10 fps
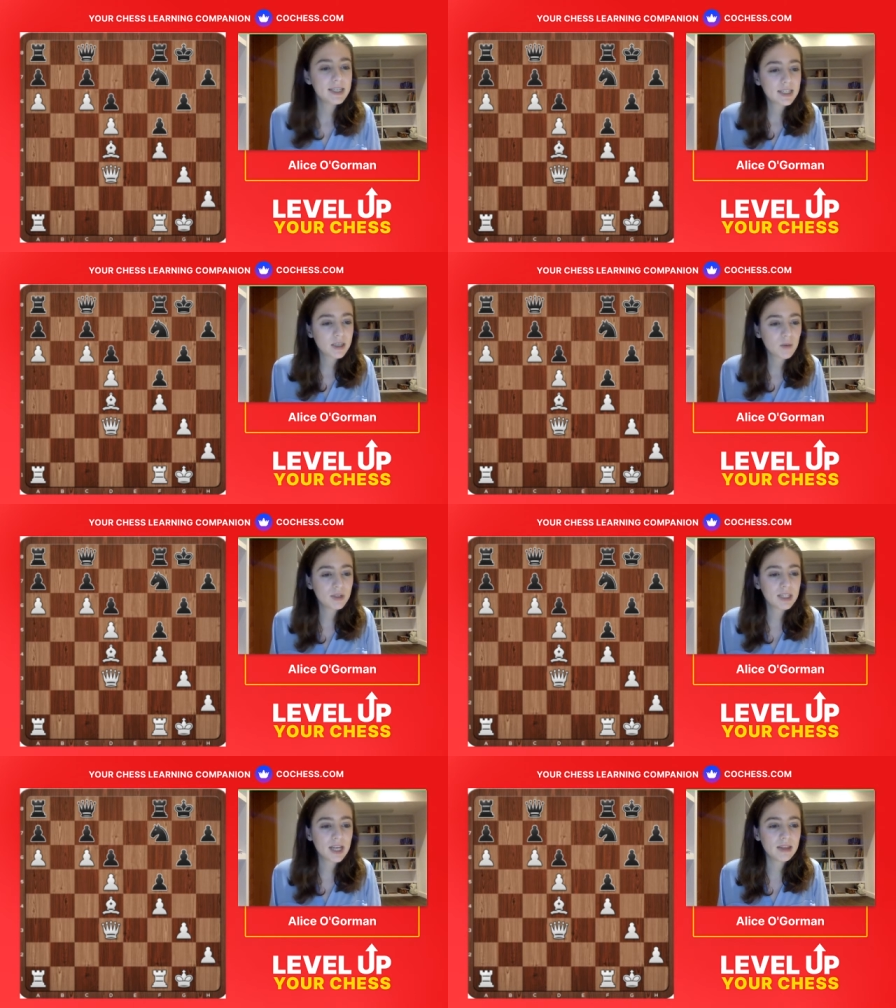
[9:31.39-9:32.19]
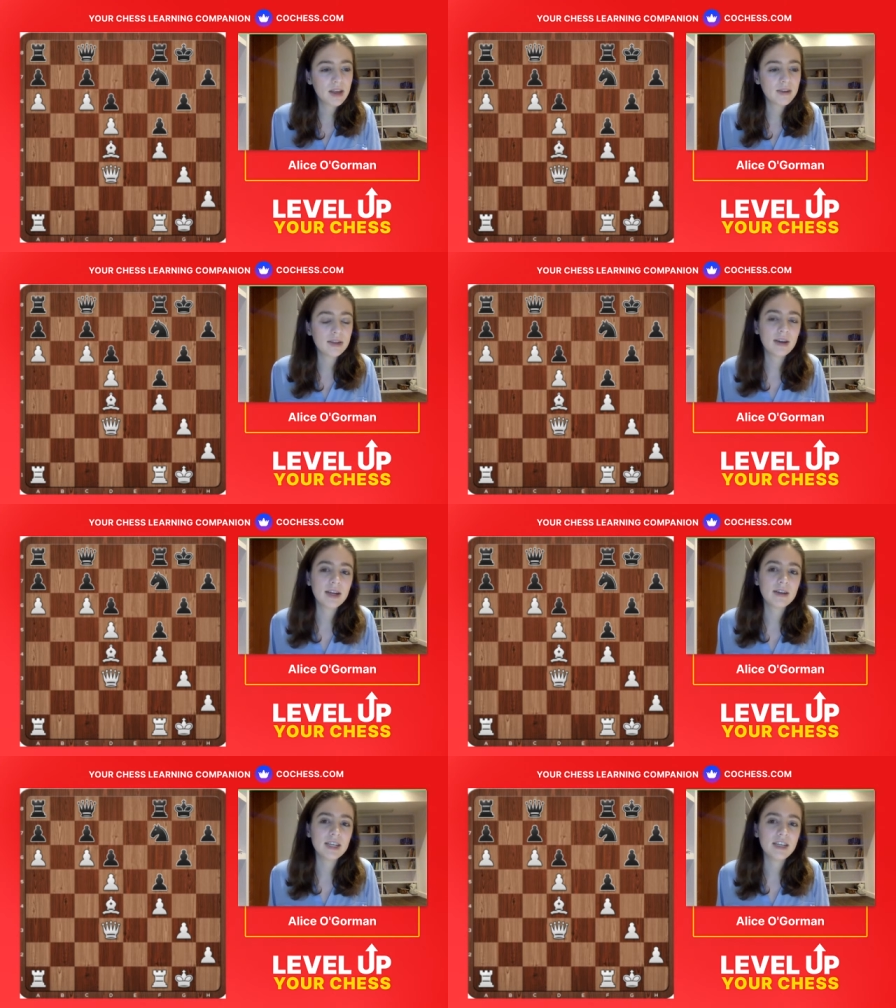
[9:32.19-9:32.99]
Someone said there the knight
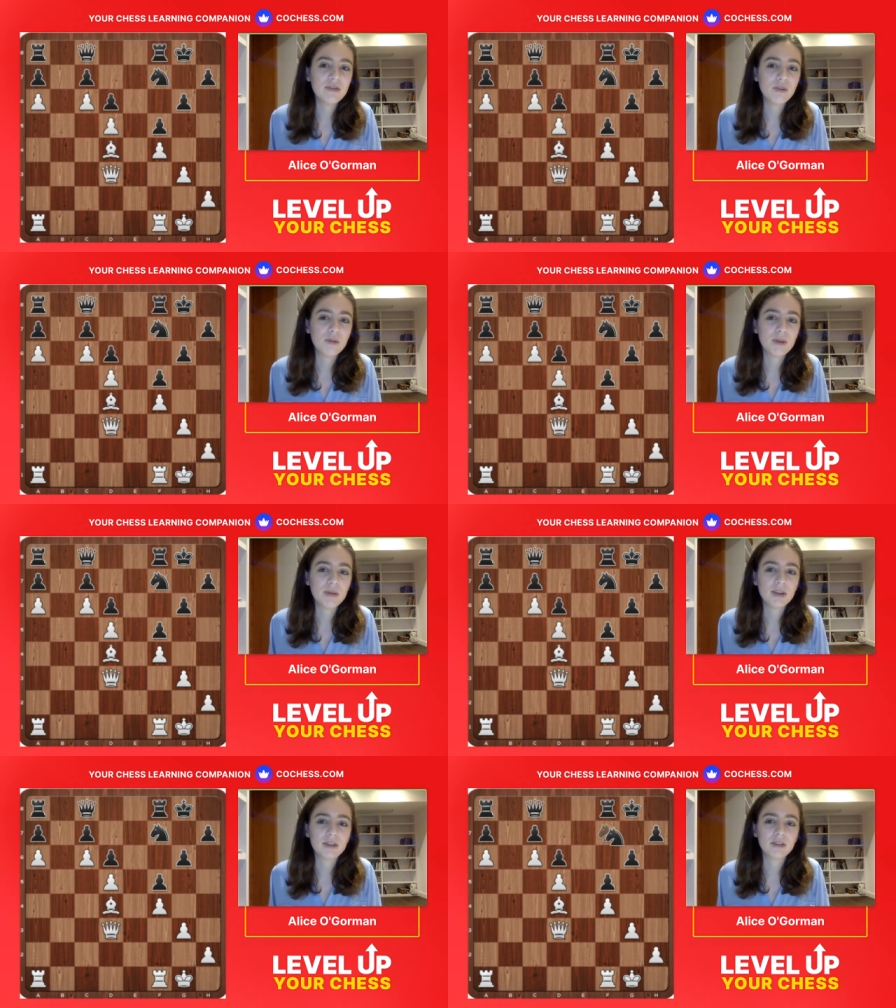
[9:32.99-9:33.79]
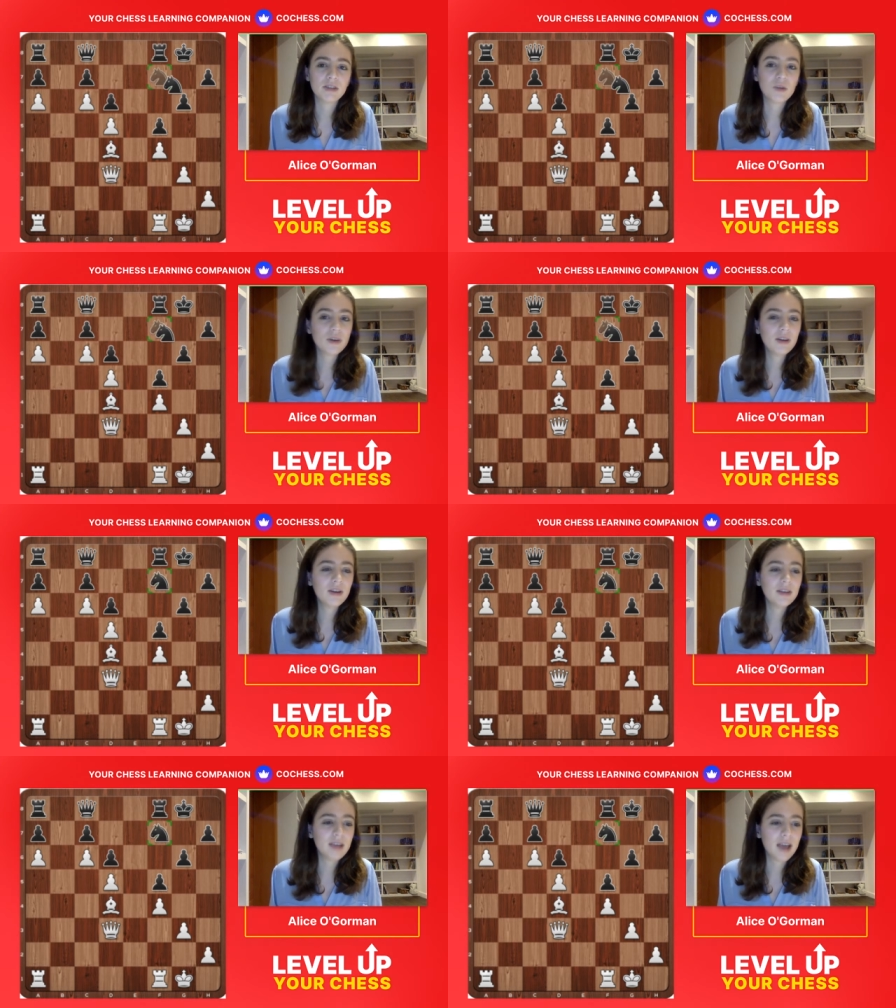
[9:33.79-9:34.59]
on e4 would be a monster, so we're gonna,
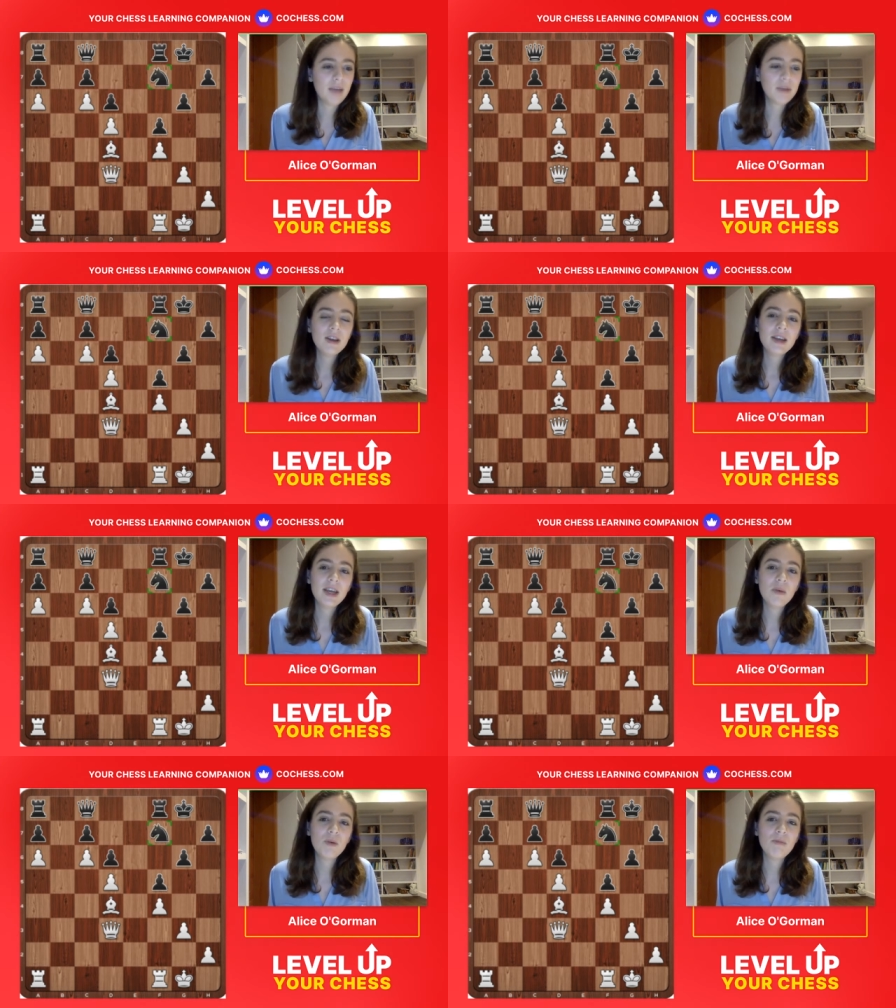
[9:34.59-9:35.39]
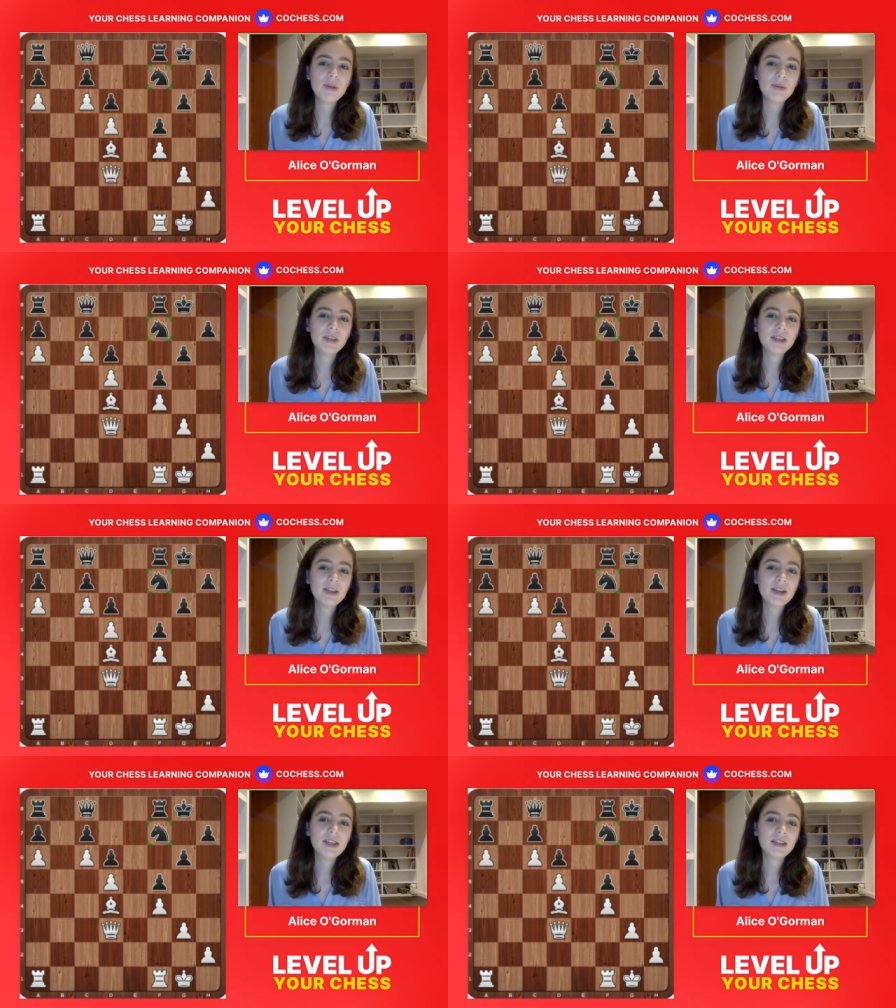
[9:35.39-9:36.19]
yeah, it would be, but this
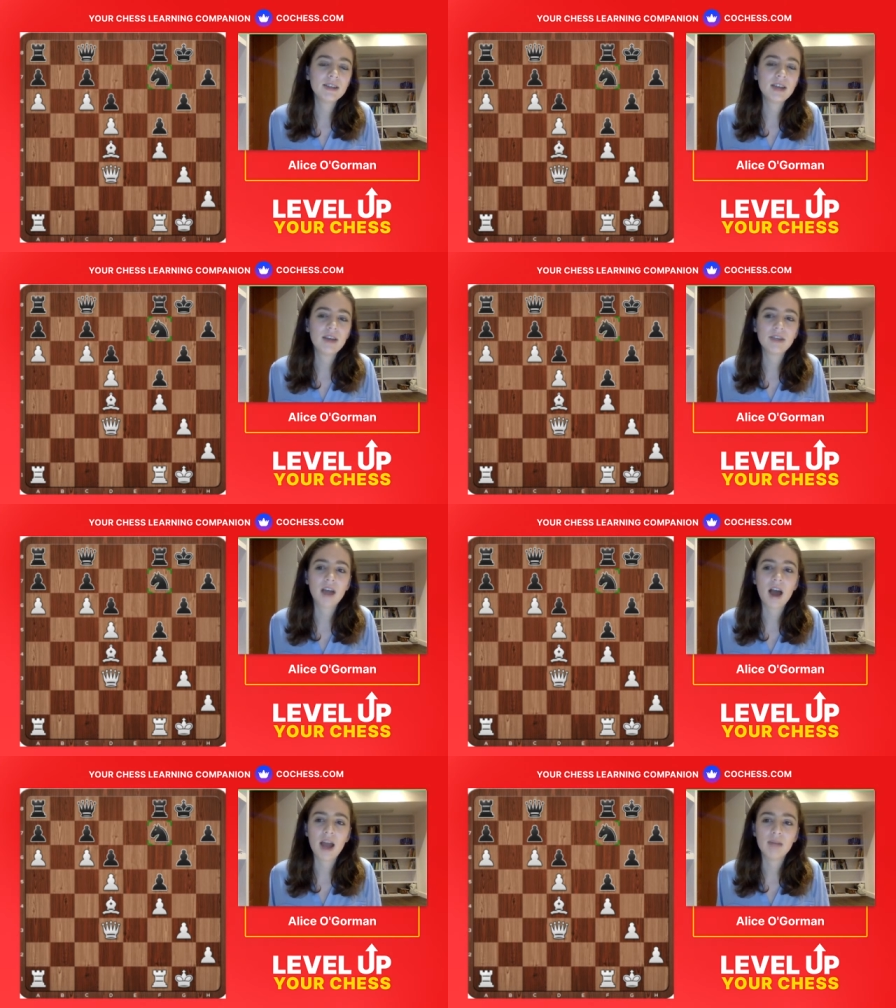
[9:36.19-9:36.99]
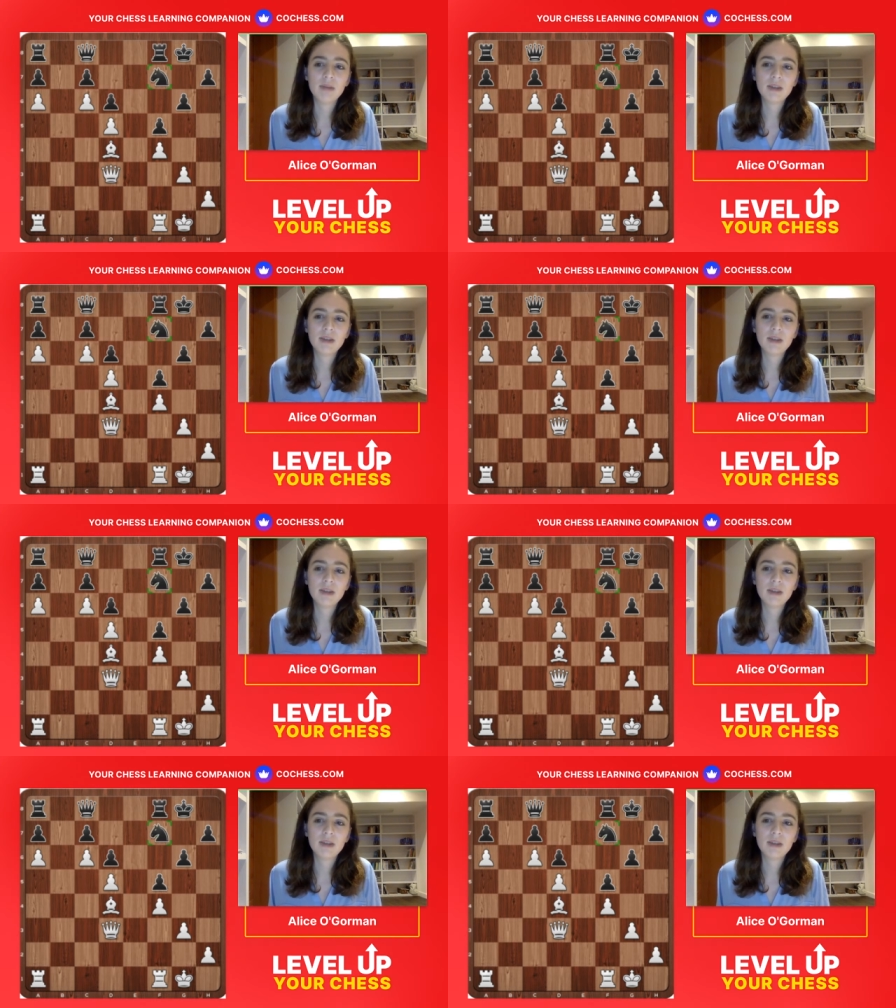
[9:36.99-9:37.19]
knight doesn't have time